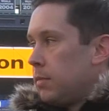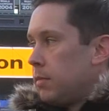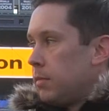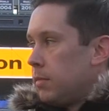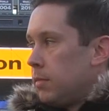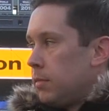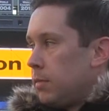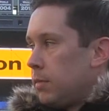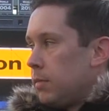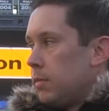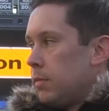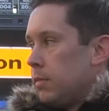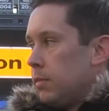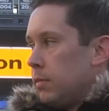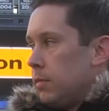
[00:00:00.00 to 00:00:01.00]

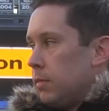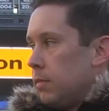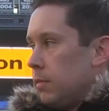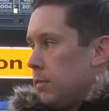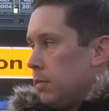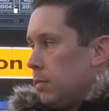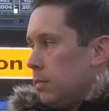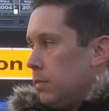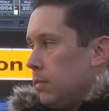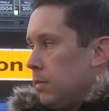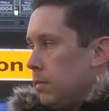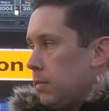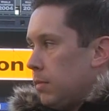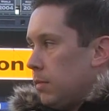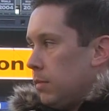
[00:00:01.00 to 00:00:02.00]

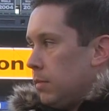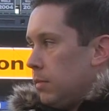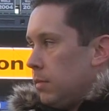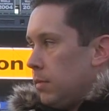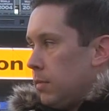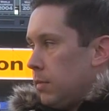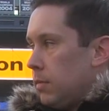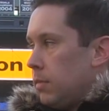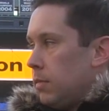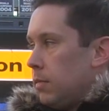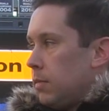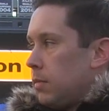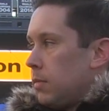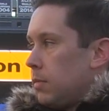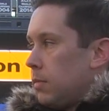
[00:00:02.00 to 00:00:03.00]

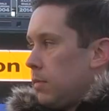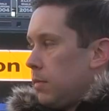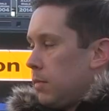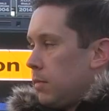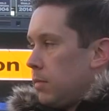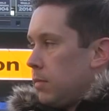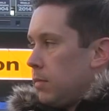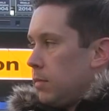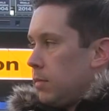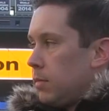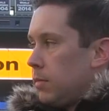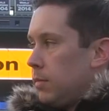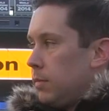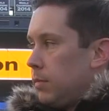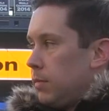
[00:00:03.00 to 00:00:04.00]

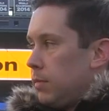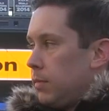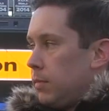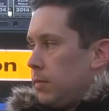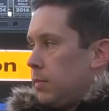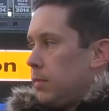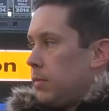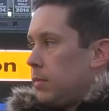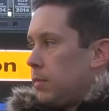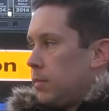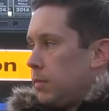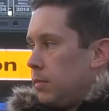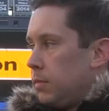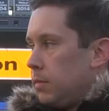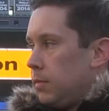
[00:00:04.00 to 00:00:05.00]

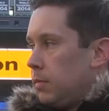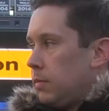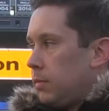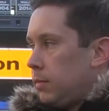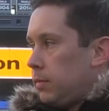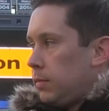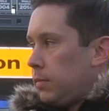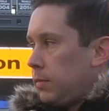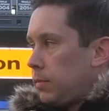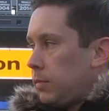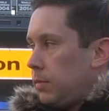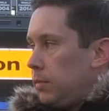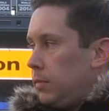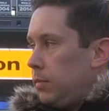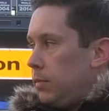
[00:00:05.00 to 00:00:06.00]

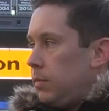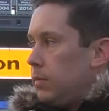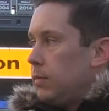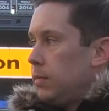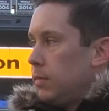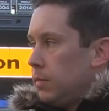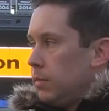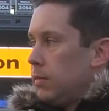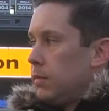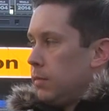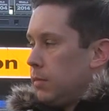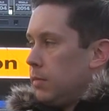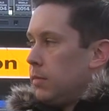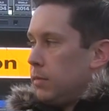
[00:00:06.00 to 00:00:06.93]
This person isn't speaking.